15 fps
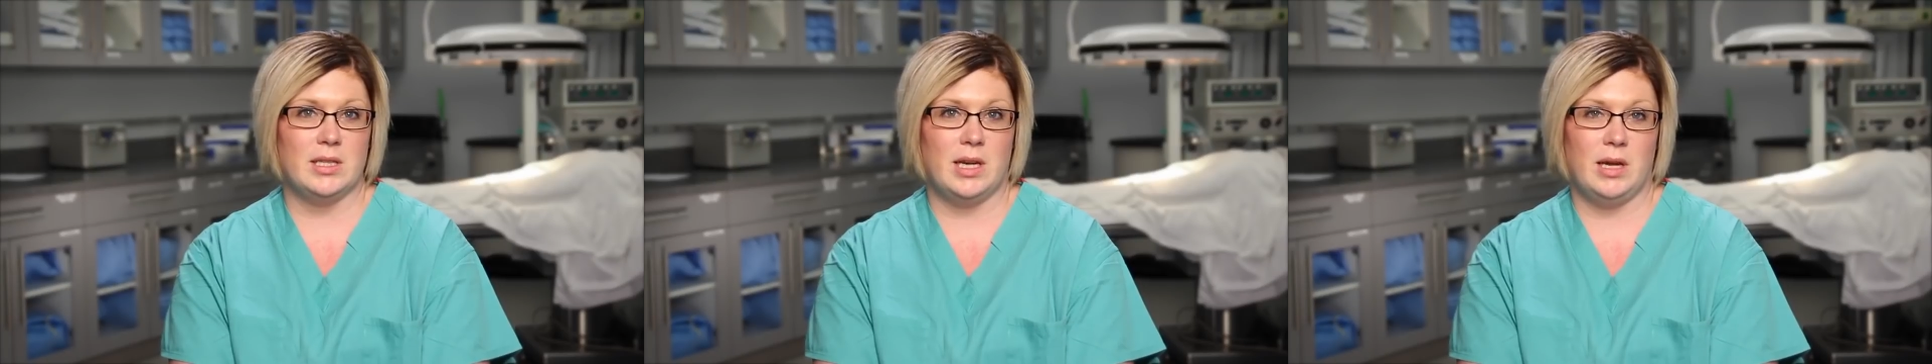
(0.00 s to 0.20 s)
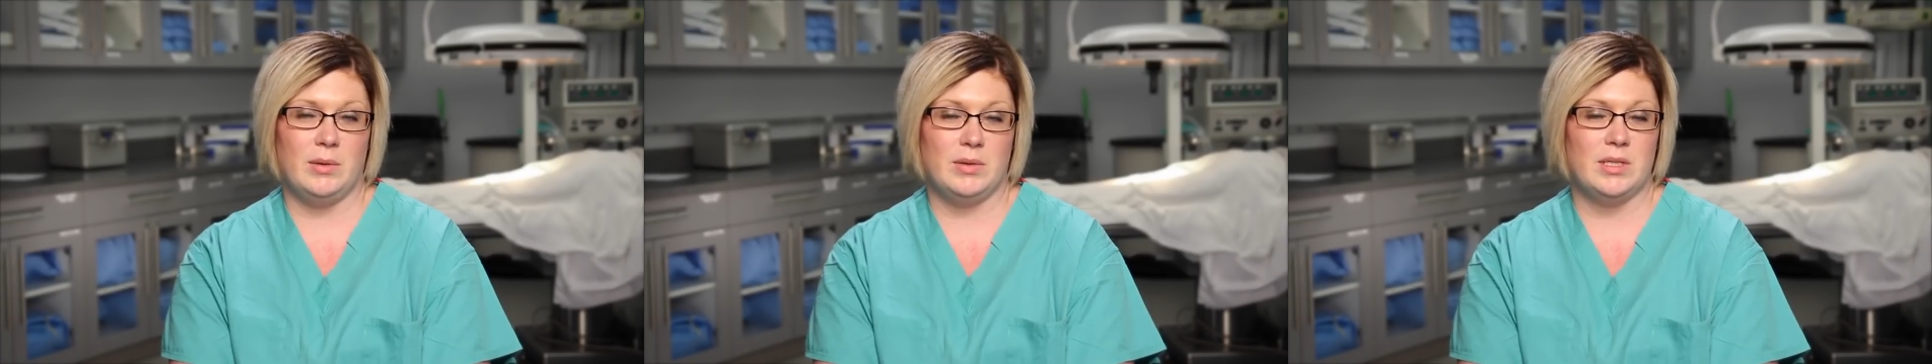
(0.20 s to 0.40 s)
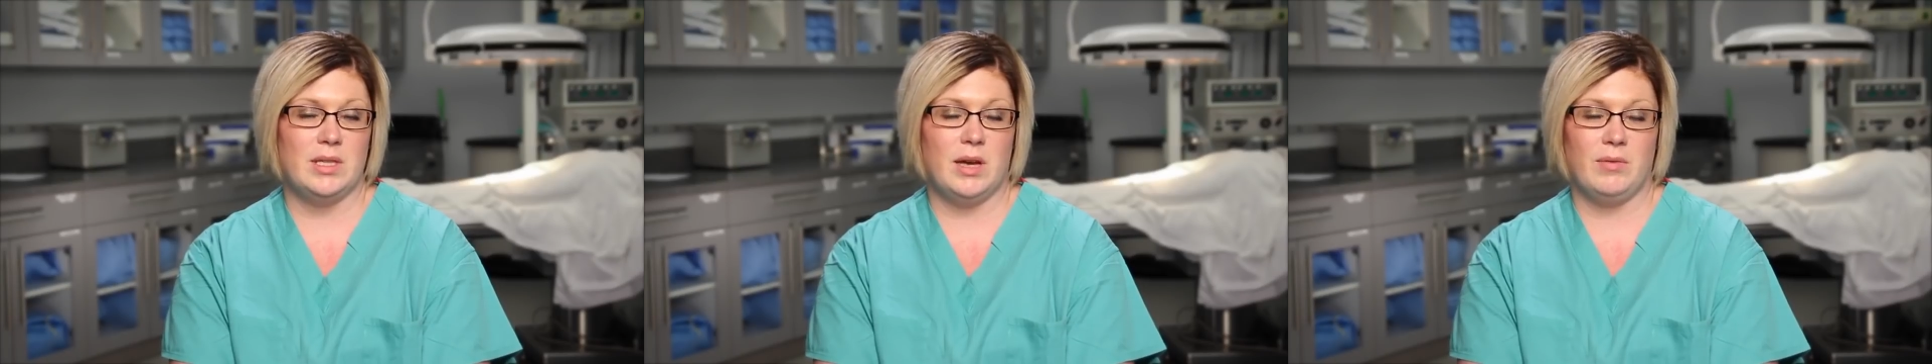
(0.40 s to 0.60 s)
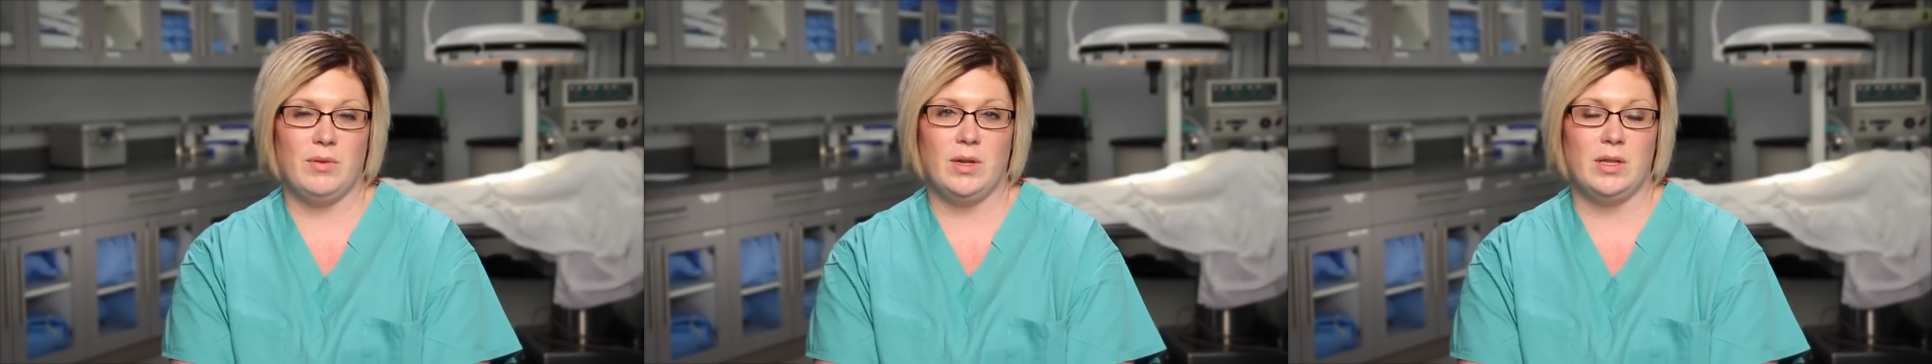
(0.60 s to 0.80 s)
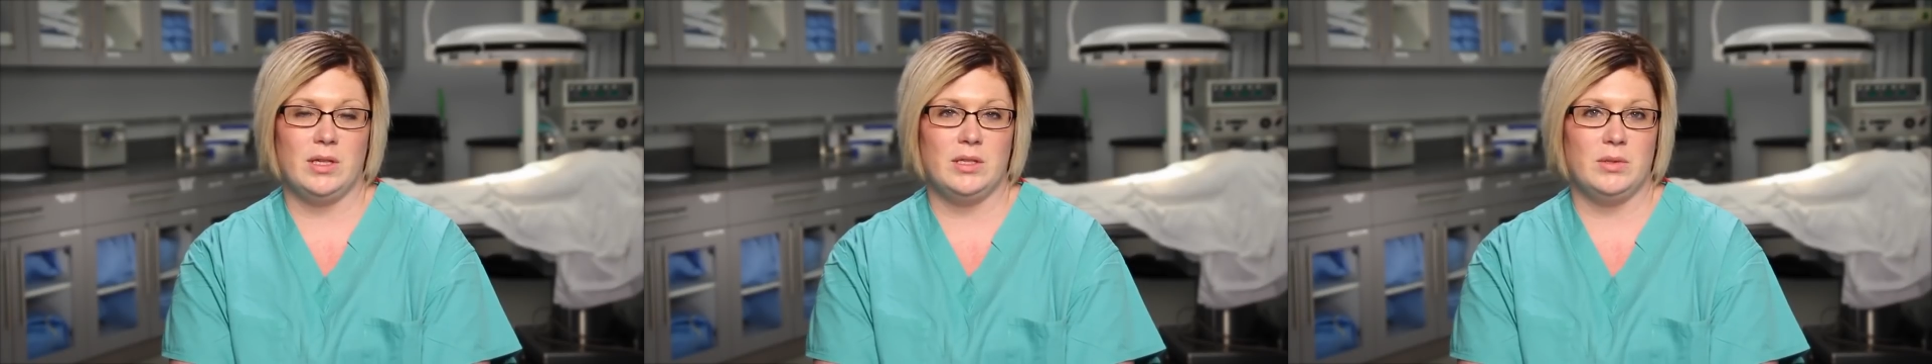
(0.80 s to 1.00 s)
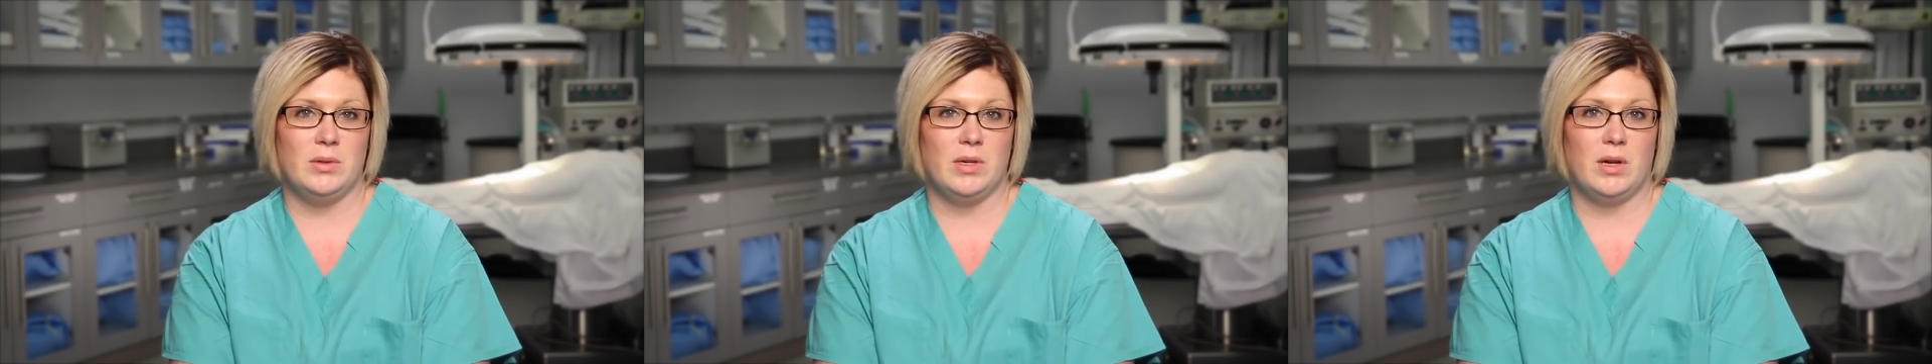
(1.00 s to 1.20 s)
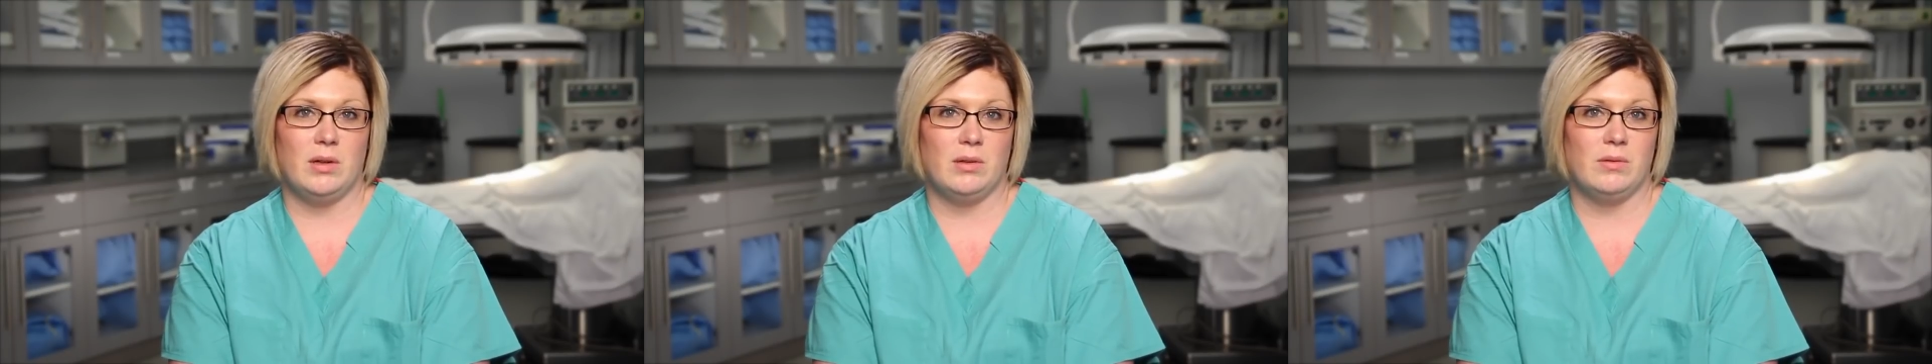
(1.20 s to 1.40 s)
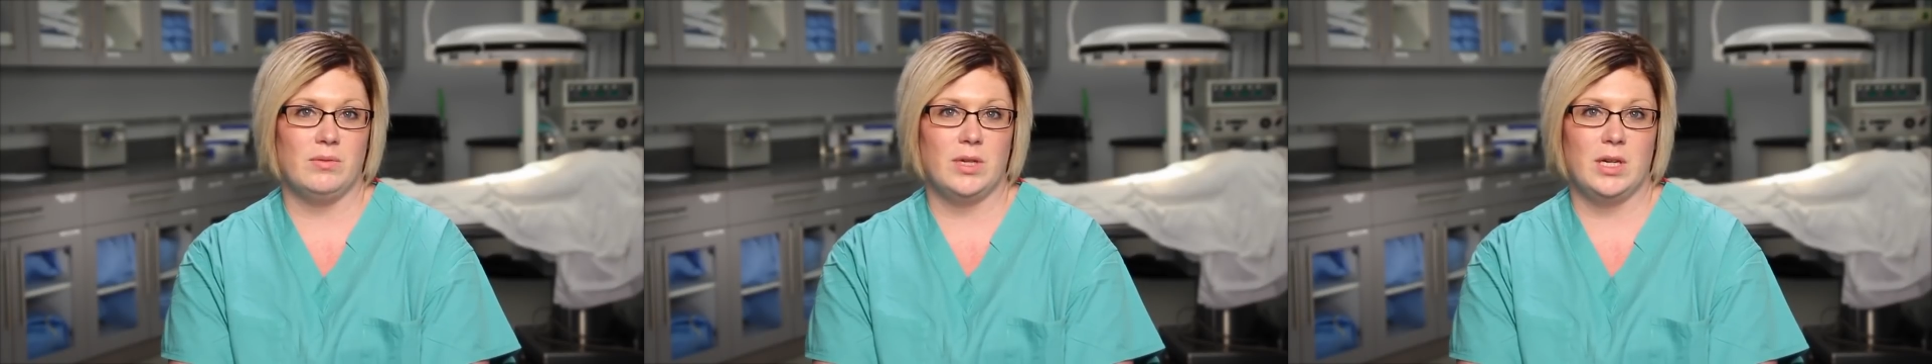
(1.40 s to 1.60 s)
and I would definitely do it
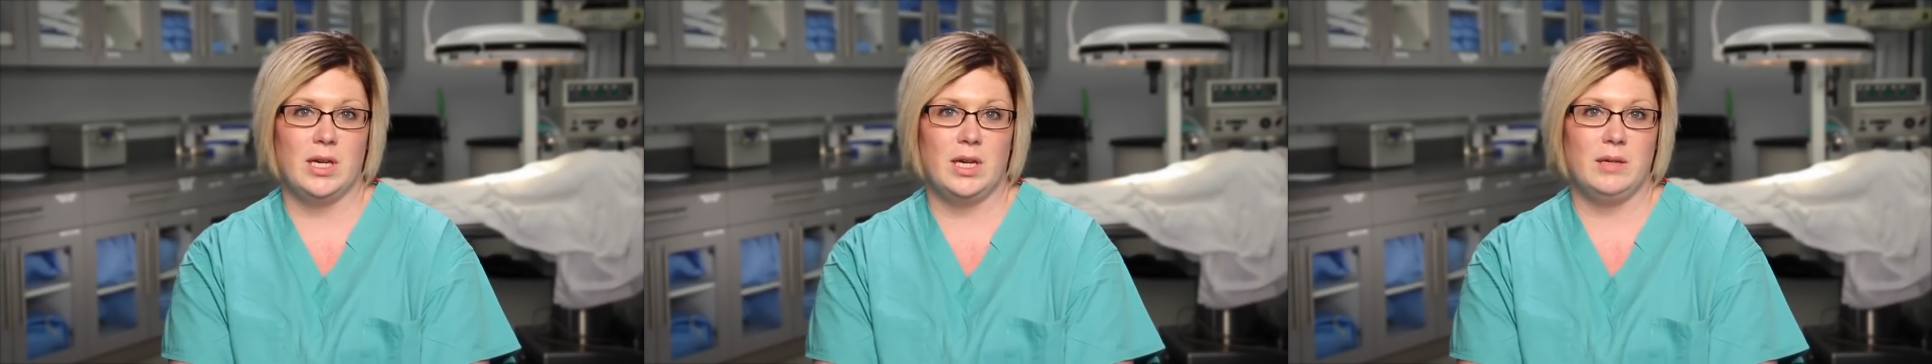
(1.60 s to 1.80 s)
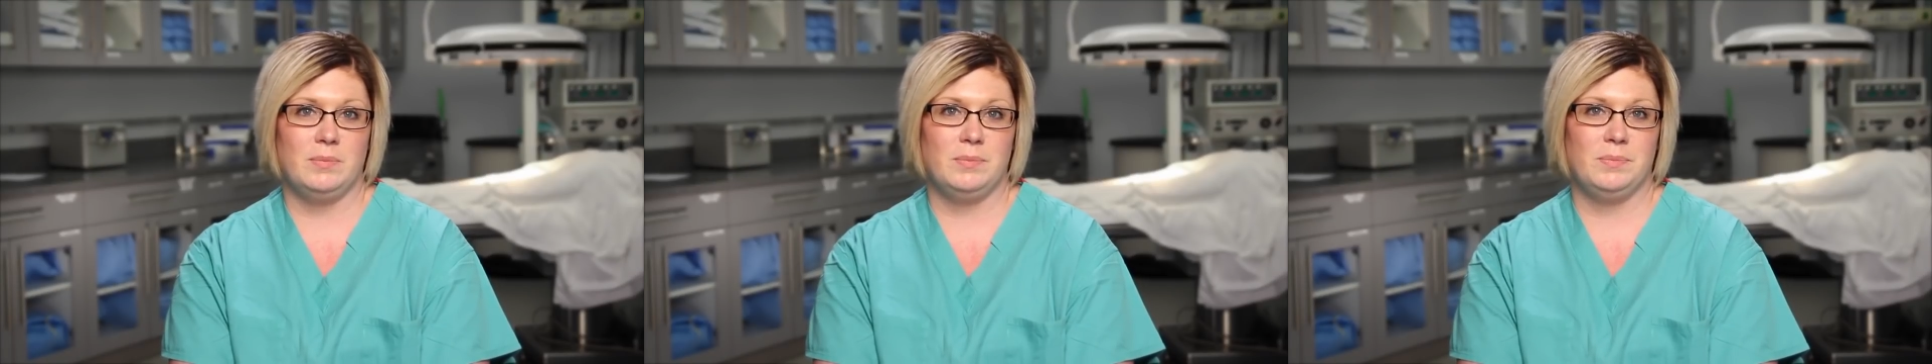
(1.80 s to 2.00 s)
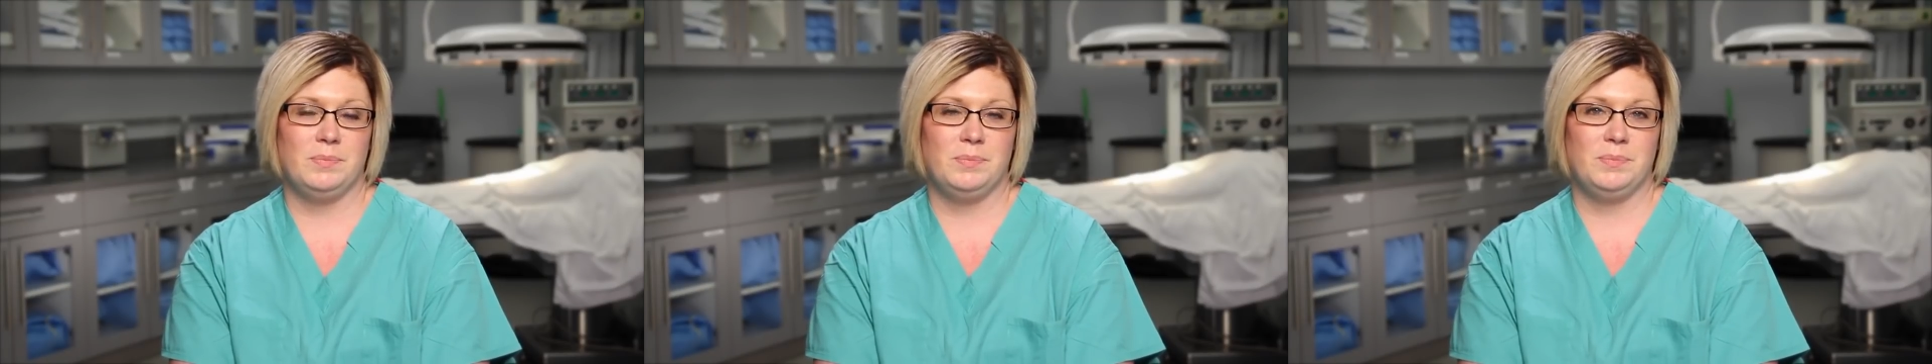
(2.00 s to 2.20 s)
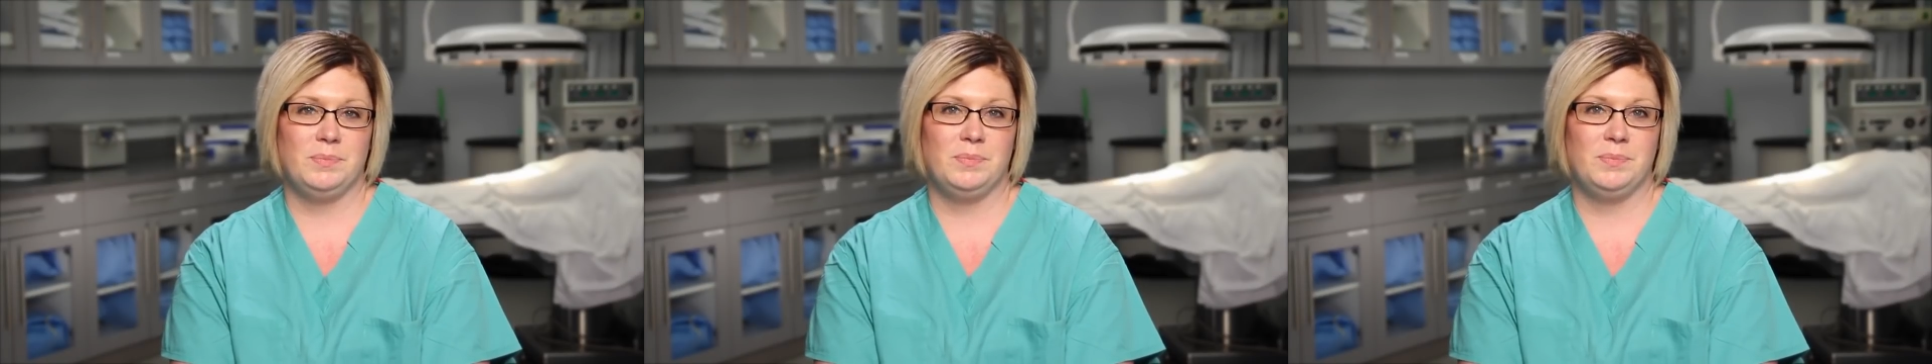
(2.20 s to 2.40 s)
all over again.